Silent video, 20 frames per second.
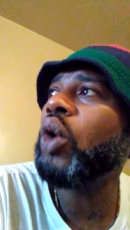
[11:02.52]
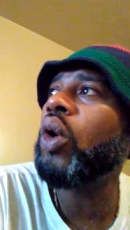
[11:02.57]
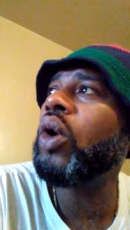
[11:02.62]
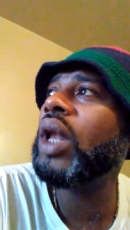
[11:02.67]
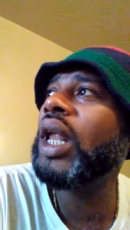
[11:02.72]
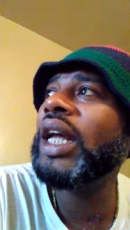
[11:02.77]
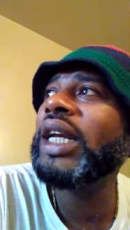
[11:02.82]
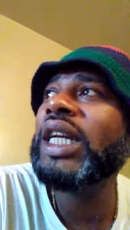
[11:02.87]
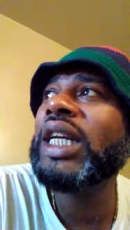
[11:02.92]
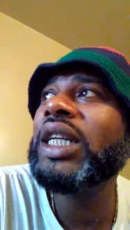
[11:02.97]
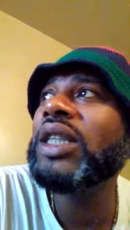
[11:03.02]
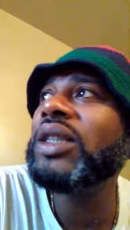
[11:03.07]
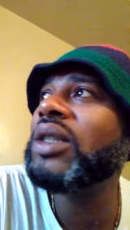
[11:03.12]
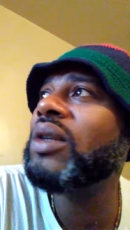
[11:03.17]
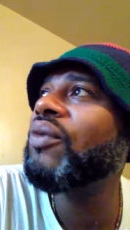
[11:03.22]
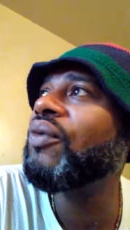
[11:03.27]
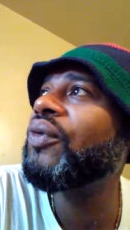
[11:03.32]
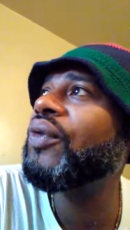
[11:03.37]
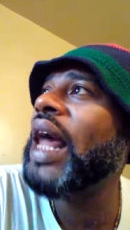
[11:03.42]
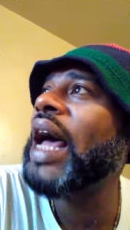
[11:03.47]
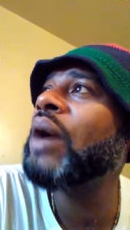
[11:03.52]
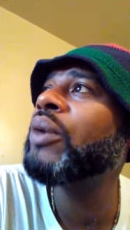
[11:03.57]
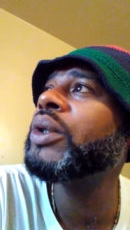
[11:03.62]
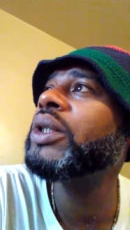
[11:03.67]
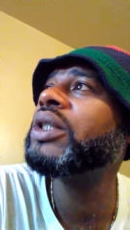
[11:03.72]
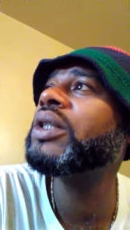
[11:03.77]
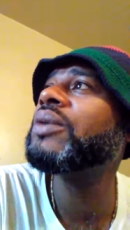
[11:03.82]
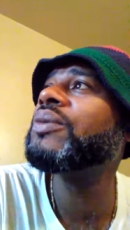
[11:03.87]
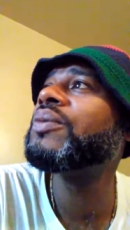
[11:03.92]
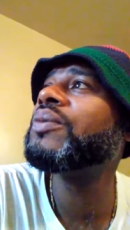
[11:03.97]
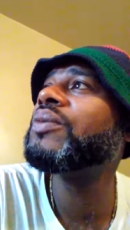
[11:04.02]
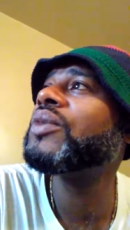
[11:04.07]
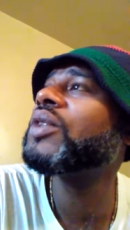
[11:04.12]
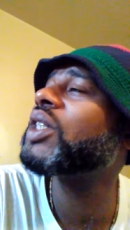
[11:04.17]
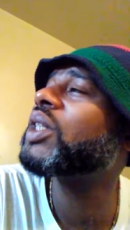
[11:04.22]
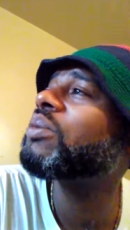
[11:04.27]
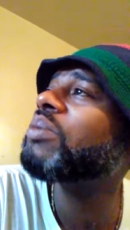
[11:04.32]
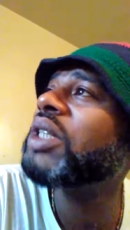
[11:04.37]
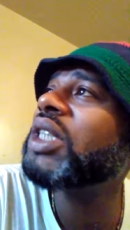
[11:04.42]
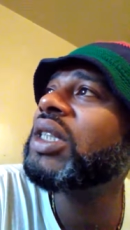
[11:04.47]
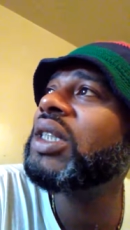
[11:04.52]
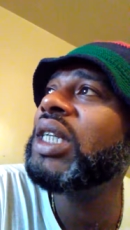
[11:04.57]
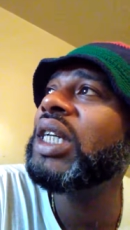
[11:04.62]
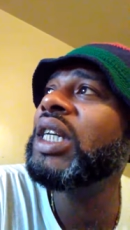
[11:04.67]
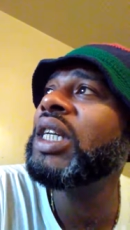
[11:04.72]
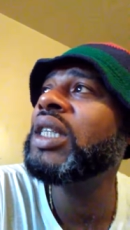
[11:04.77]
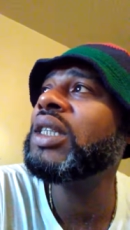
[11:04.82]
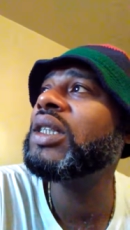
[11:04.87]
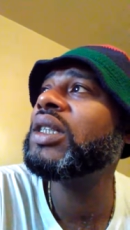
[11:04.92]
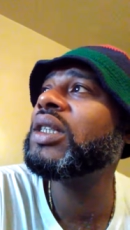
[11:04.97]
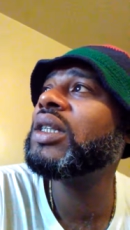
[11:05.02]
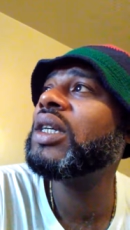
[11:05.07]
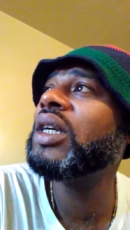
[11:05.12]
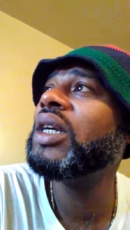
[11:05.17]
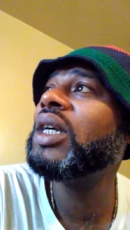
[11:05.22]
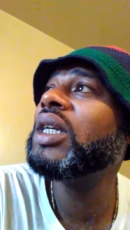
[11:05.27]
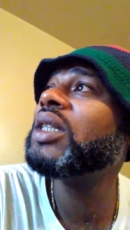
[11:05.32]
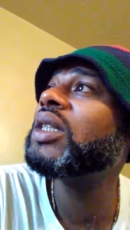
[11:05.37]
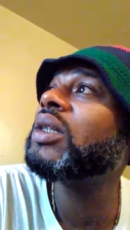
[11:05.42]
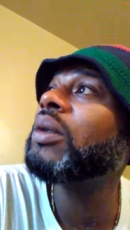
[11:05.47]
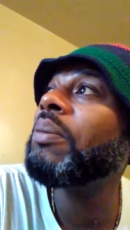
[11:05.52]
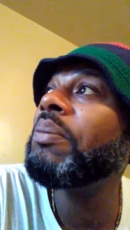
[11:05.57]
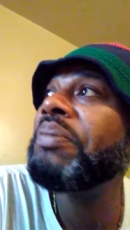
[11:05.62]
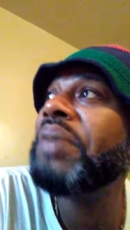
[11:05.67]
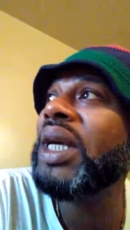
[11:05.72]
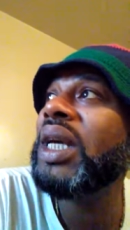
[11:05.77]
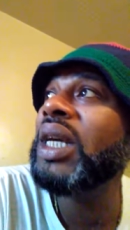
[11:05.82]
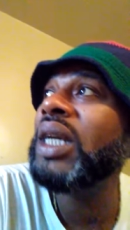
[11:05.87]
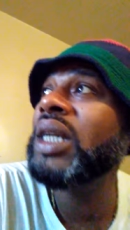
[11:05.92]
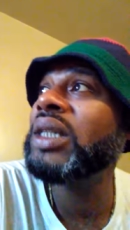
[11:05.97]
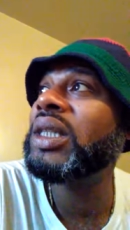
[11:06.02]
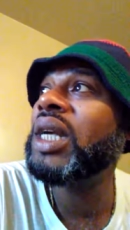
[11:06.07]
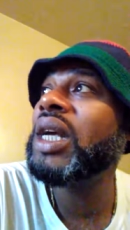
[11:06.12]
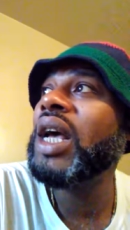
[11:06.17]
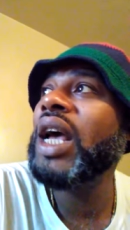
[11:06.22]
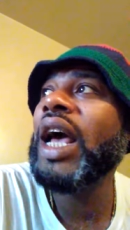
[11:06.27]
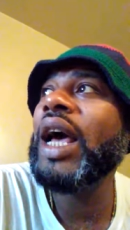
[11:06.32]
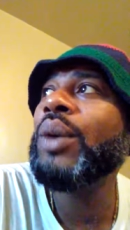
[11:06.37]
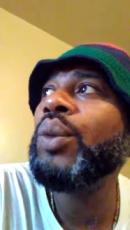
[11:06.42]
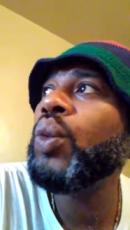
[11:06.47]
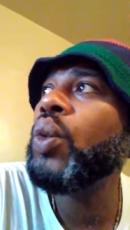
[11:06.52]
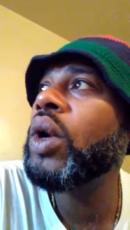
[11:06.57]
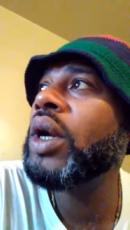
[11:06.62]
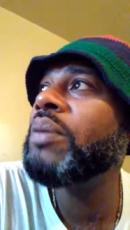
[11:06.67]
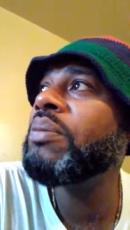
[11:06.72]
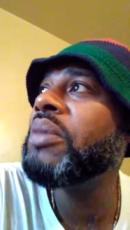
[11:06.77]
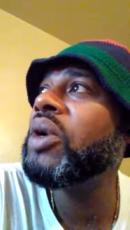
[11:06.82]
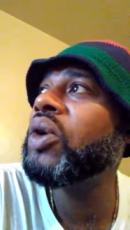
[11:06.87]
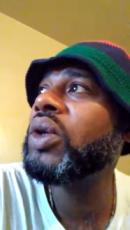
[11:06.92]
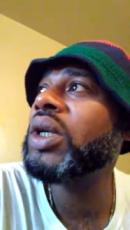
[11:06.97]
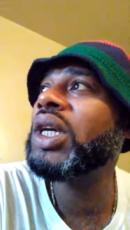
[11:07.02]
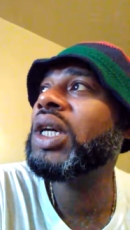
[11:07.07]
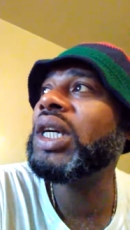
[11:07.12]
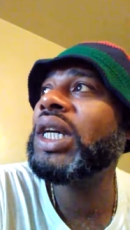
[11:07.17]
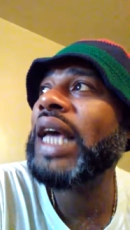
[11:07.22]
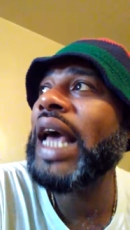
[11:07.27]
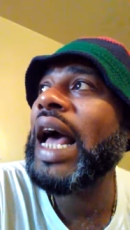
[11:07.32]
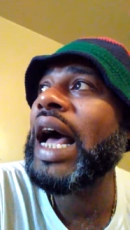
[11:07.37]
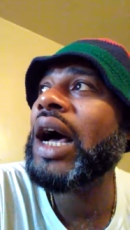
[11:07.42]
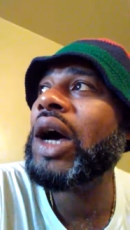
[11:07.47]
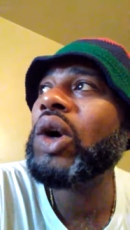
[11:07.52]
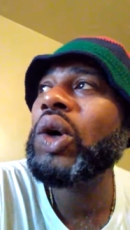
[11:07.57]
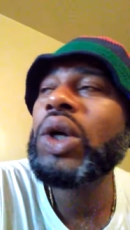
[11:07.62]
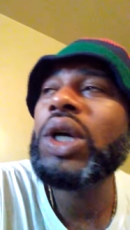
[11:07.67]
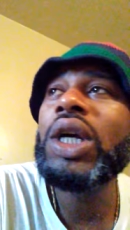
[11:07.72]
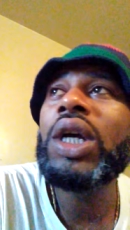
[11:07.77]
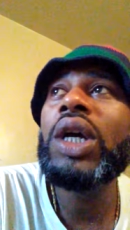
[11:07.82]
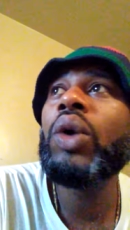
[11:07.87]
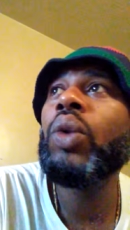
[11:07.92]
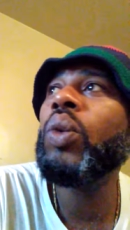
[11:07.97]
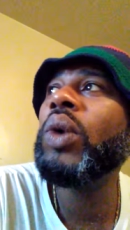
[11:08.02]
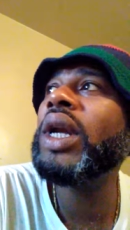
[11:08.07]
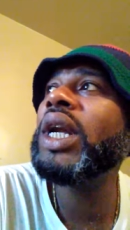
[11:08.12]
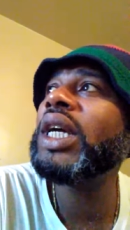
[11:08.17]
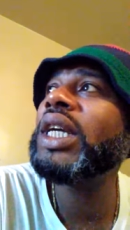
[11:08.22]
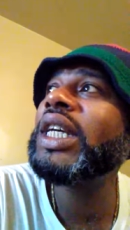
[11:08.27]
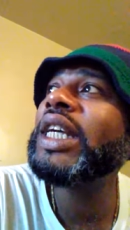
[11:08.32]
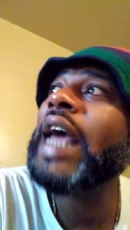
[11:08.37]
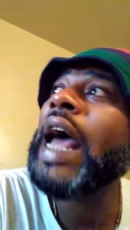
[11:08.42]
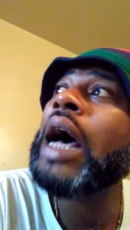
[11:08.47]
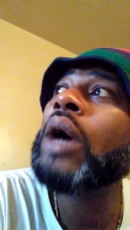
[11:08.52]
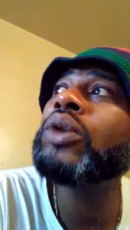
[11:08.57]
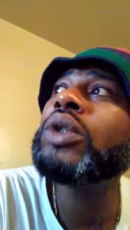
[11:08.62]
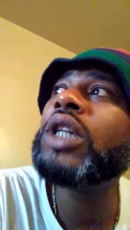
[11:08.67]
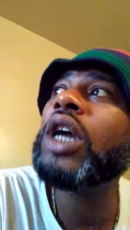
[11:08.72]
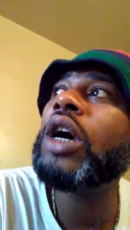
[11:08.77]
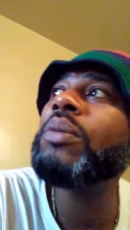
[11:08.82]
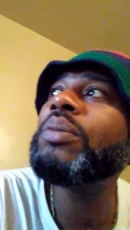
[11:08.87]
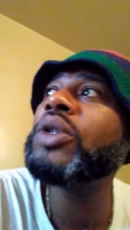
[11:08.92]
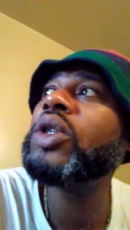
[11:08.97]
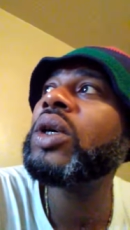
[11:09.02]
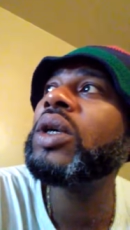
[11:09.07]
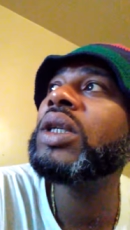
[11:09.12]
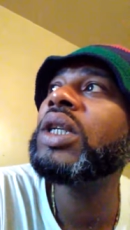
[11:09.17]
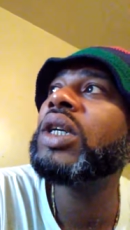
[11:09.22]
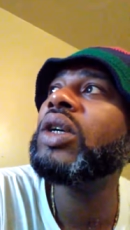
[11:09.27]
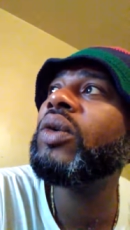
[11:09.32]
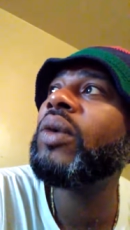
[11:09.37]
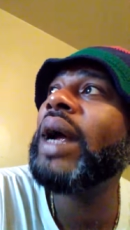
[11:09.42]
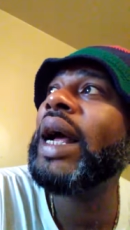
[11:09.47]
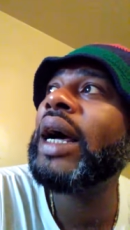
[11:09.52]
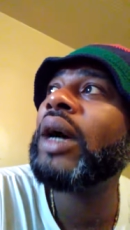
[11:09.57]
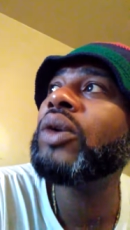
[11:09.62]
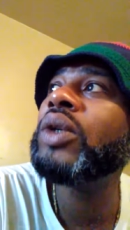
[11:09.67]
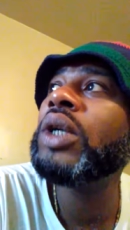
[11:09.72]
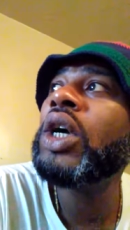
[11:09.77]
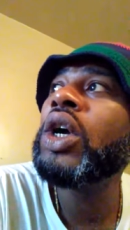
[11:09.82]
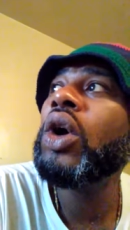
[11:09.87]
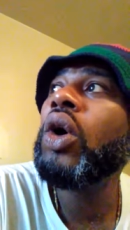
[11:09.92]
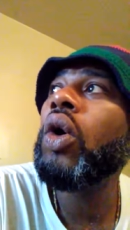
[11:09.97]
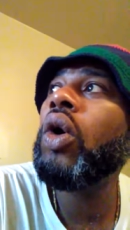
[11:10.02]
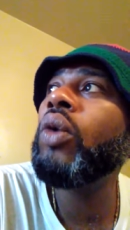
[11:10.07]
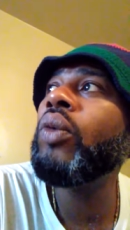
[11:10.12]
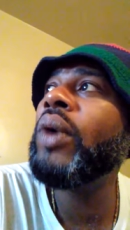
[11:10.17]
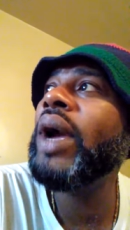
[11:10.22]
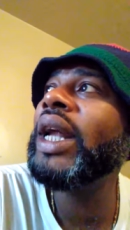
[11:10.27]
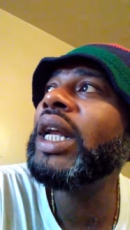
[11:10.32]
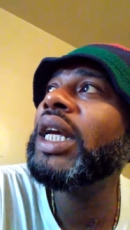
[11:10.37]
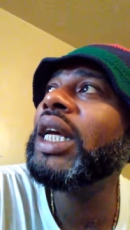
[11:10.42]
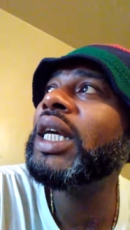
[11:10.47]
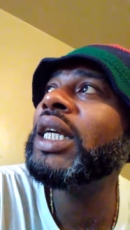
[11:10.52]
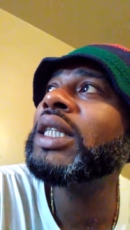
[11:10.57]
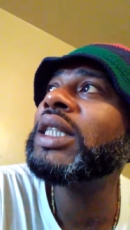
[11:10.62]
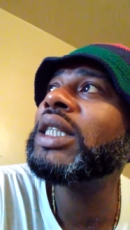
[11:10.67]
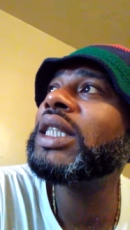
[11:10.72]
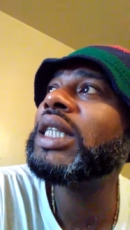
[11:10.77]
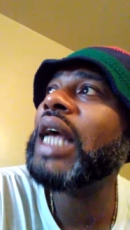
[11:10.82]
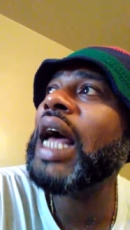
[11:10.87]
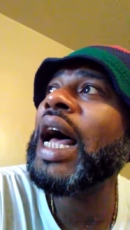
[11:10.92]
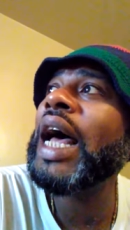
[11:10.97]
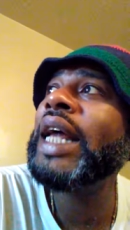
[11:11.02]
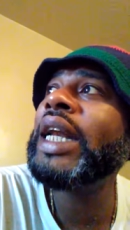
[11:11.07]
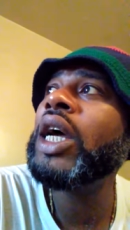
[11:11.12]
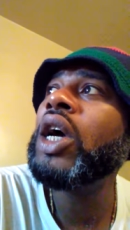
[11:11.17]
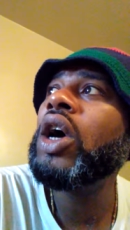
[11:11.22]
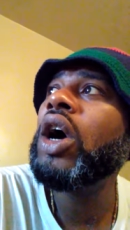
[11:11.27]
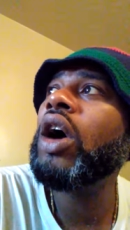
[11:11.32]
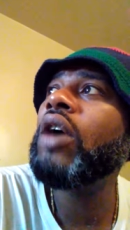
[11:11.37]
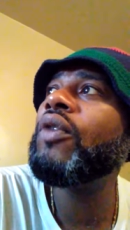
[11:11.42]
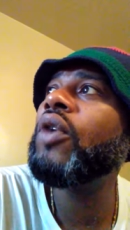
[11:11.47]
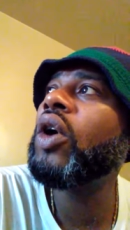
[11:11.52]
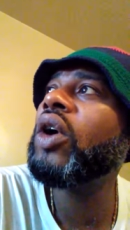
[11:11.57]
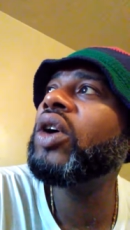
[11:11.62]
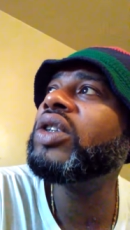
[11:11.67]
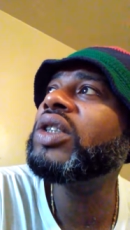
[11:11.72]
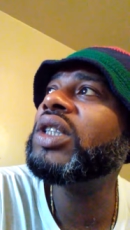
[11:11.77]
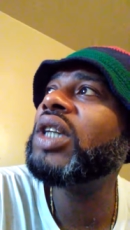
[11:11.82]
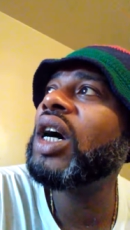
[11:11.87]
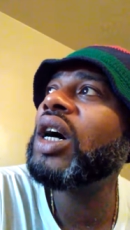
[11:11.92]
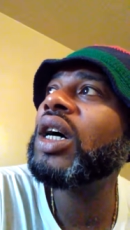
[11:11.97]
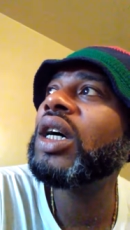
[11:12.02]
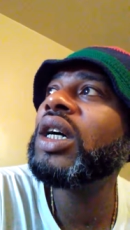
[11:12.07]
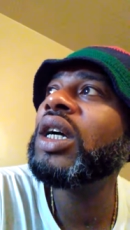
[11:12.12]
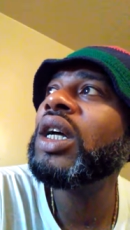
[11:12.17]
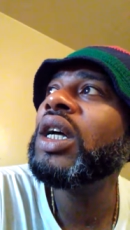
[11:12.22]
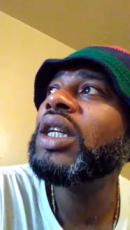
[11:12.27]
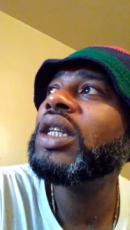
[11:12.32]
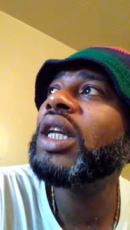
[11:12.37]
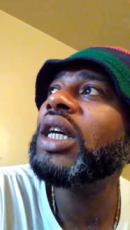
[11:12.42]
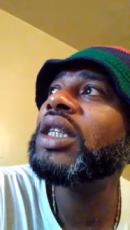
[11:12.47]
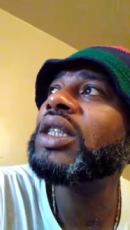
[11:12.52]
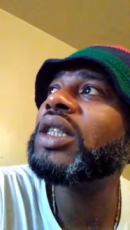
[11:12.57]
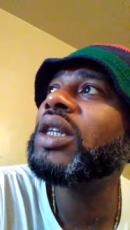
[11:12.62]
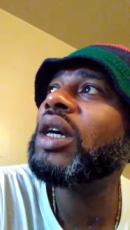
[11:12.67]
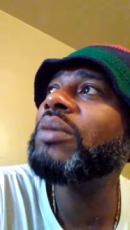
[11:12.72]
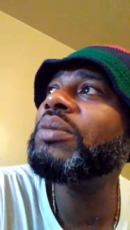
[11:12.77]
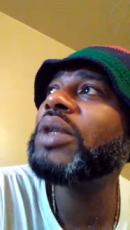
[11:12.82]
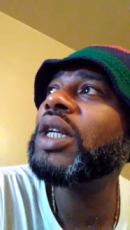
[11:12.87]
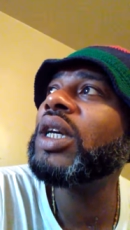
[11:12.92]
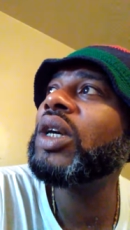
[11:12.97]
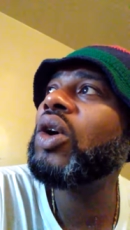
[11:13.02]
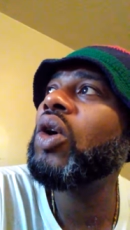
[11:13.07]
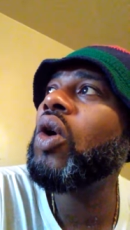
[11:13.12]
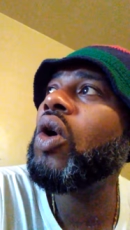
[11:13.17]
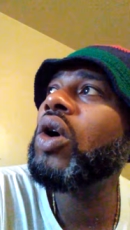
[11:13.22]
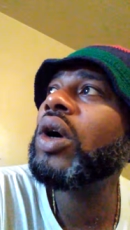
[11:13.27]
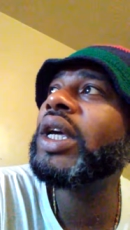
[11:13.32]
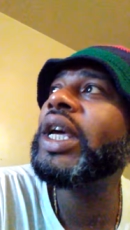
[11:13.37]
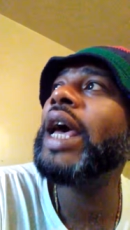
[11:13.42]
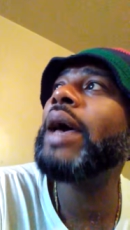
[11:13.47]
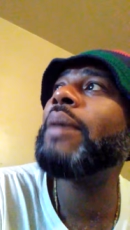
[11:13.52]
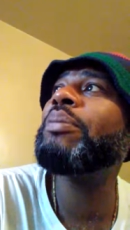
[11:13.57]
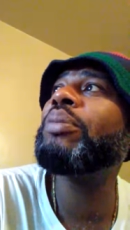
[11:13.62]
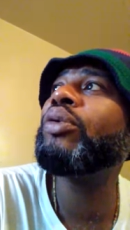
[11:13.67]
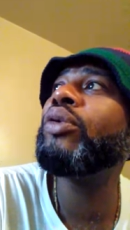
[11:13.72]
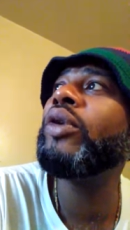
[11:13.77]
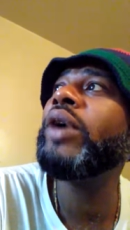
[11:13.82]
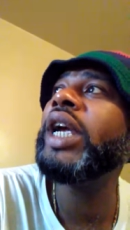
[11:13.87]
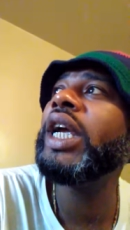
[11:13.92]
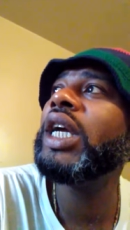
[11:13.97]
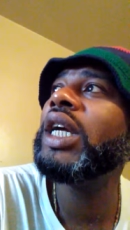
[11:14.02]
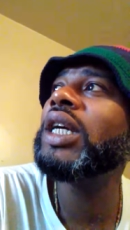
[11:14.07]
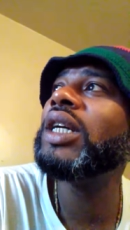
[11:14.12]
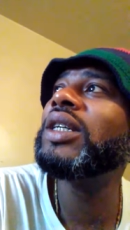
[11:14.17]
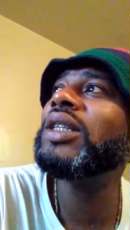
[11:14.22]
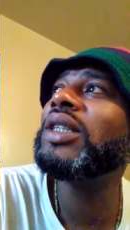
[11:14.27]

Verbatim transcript: all I needed some flowers, some seeds, some bees, and one milking cow. When a cow dumps on the ground, already inside of her dung, there's something called capri.